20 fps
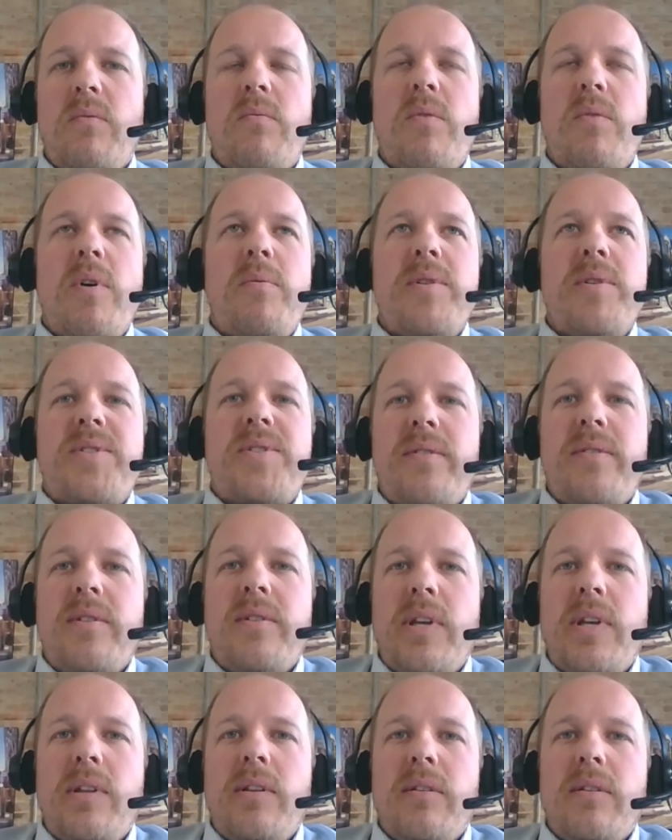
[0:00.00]
Well, we
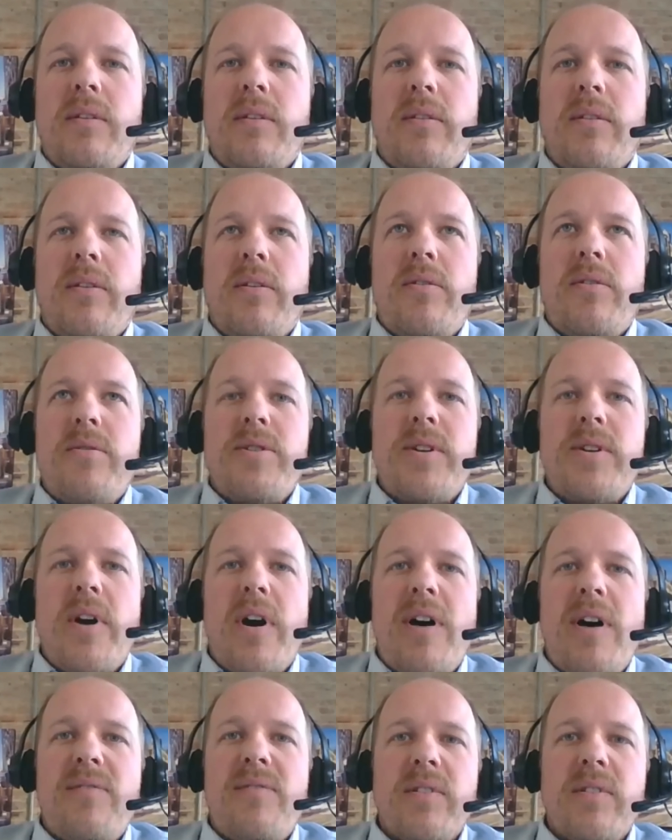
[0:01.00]
certainly learned an
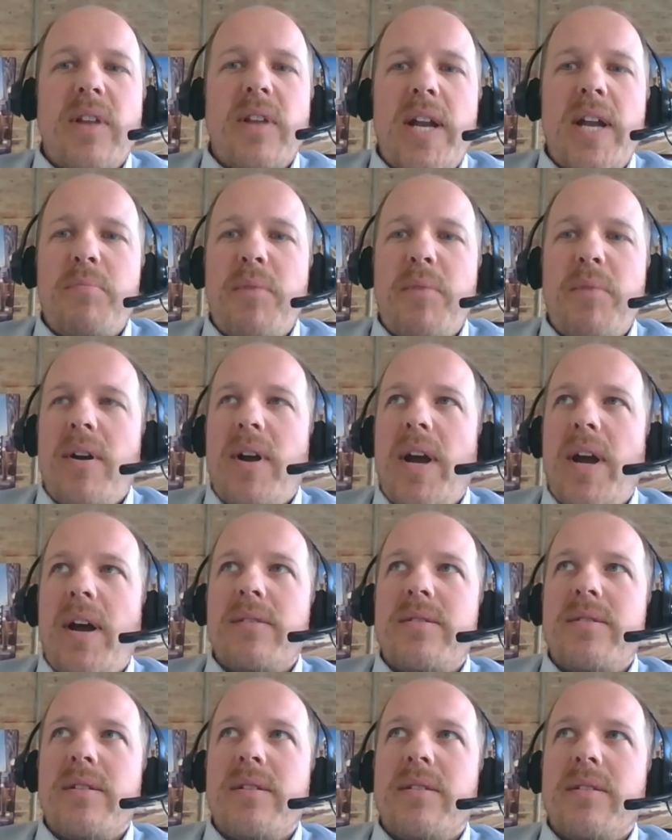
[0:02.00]
awful lot about
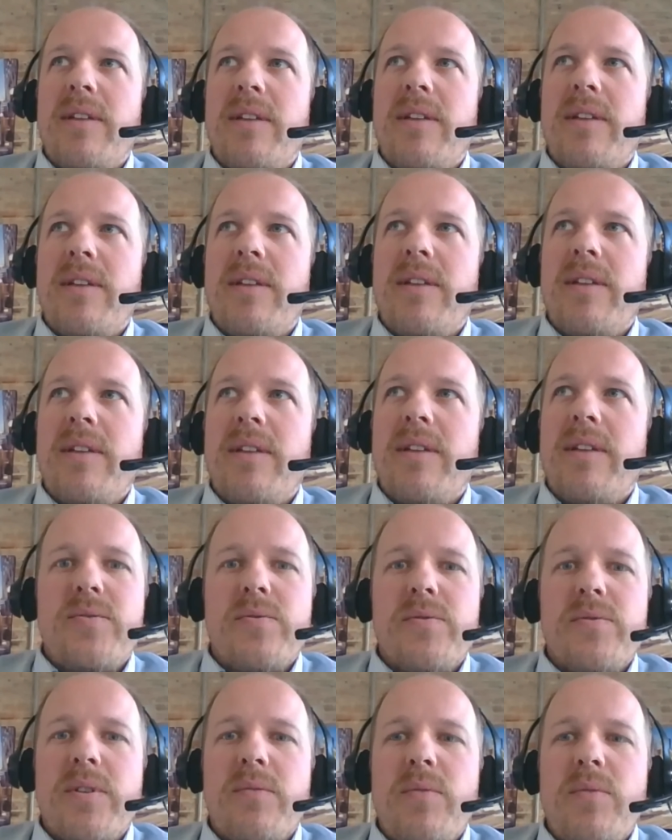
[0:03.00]
how to leverage the
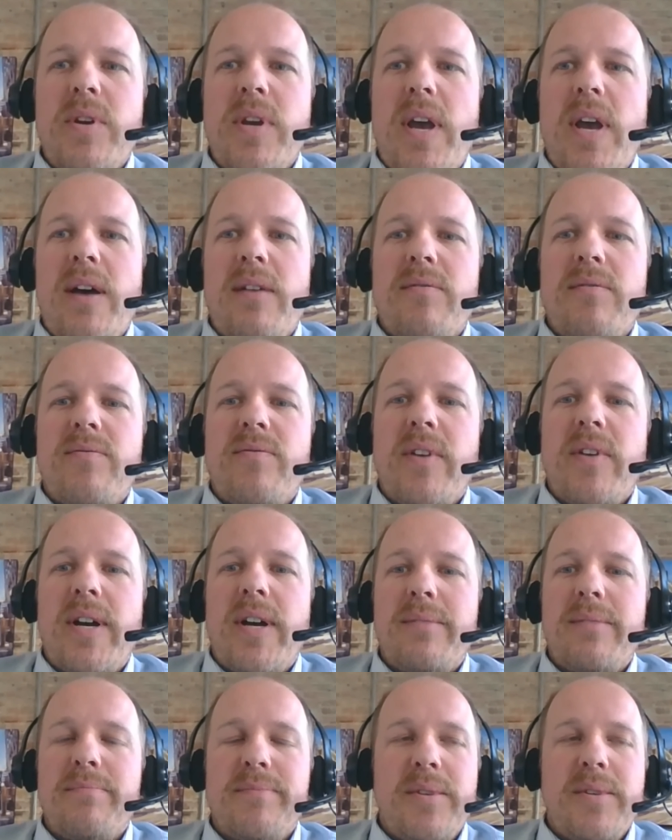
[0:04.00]
tools that we have.
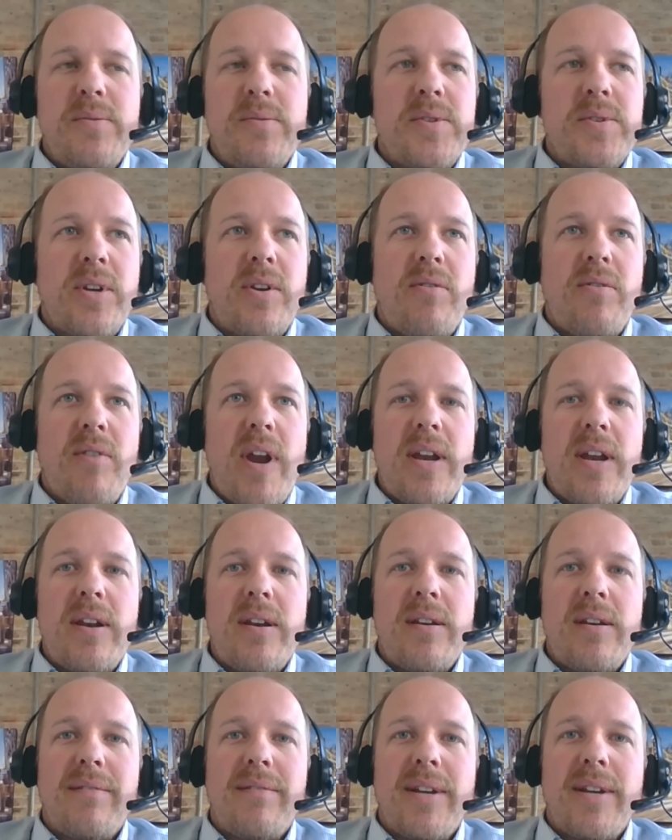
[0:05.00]
It was a great
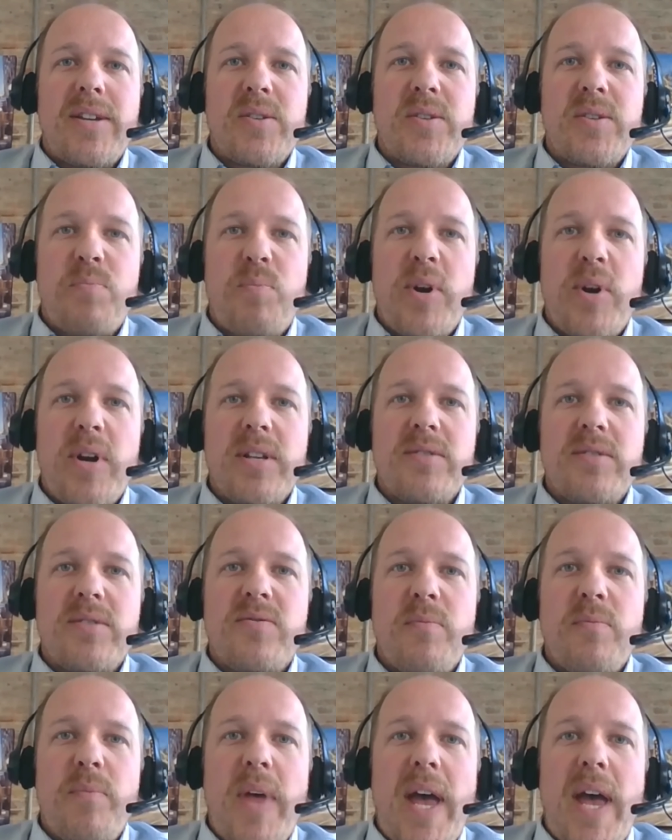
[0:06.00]
experience
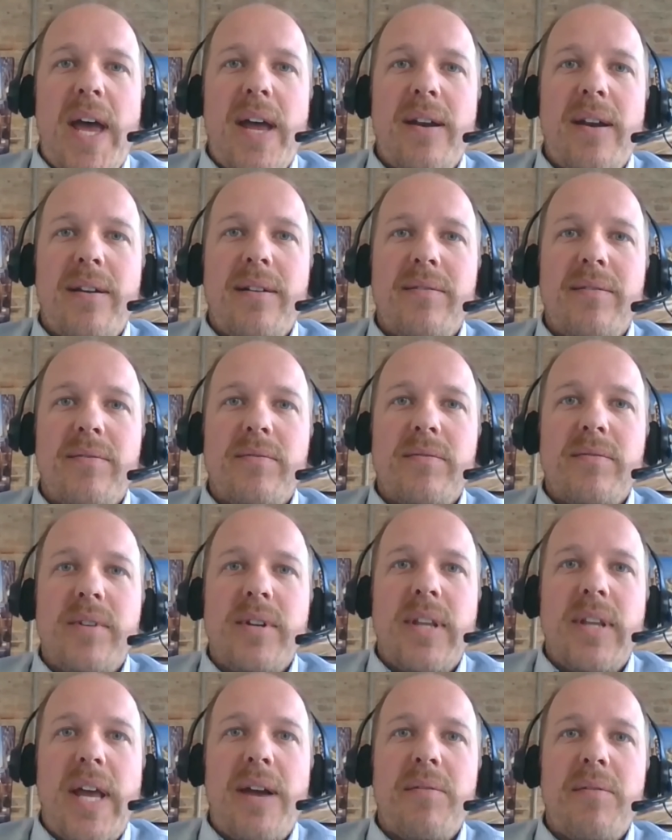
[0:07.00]
from that
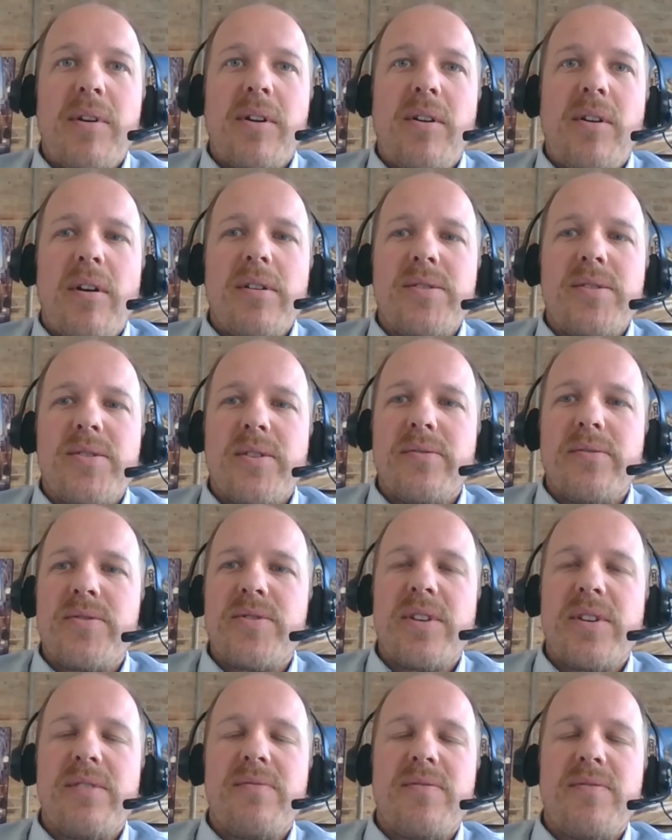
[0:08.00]
in that regard. So the
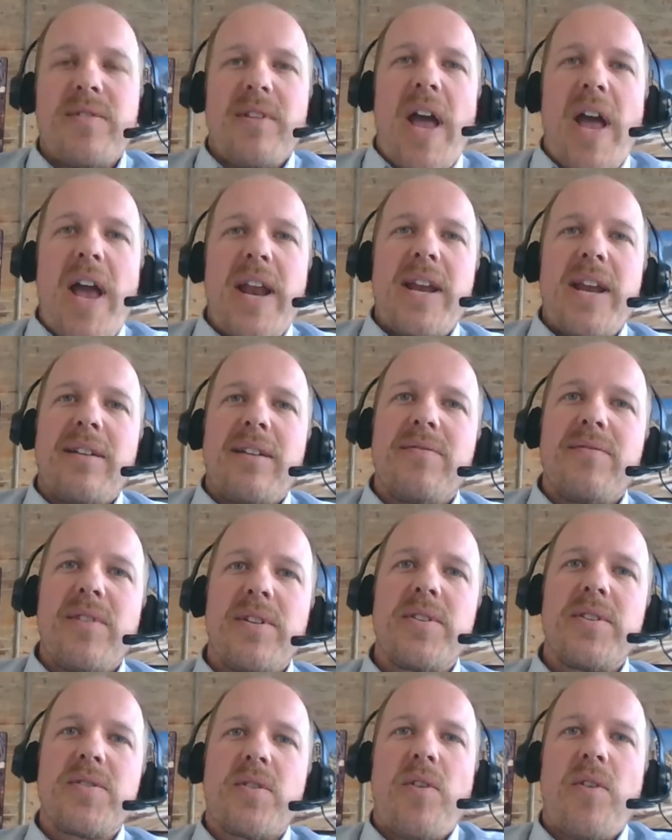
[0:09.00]
silver lining of
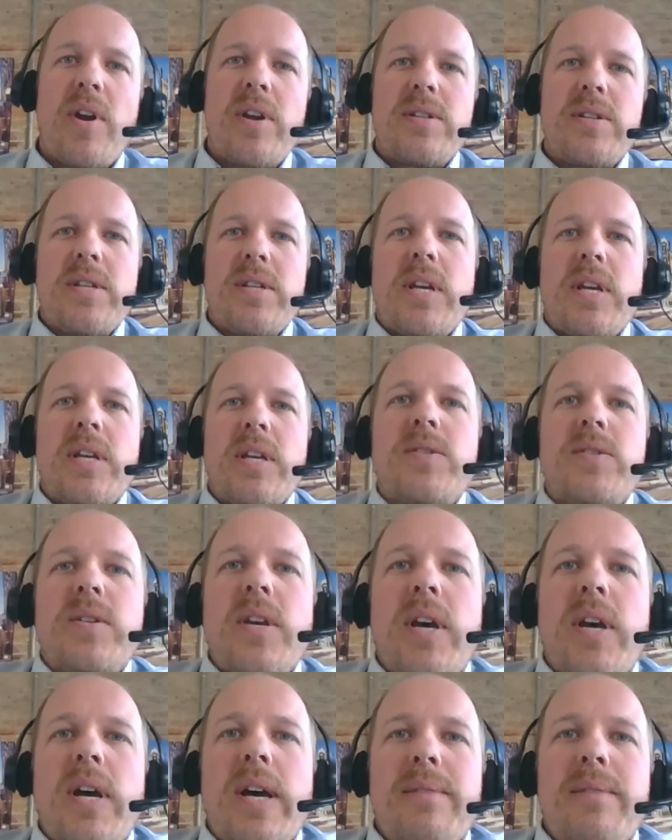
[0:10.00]
all this craziness.